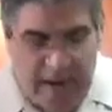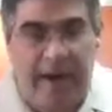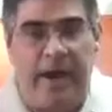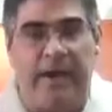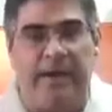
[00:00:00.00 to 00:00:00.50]

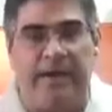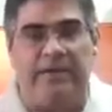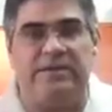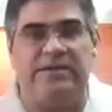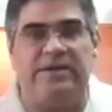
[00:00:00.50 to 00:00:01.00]
and
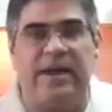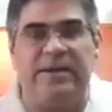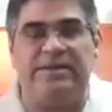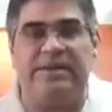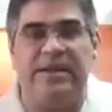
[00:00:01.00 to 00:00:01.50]
it's
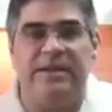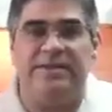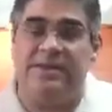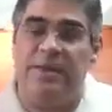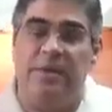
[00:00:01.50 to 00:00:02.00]
just
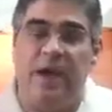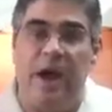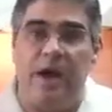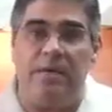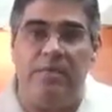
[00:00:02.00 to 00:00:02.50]
steaming
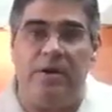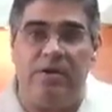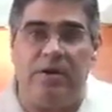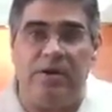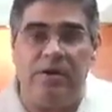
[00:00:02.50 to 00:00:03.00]
hot
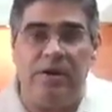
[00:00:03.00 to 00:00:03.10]
milk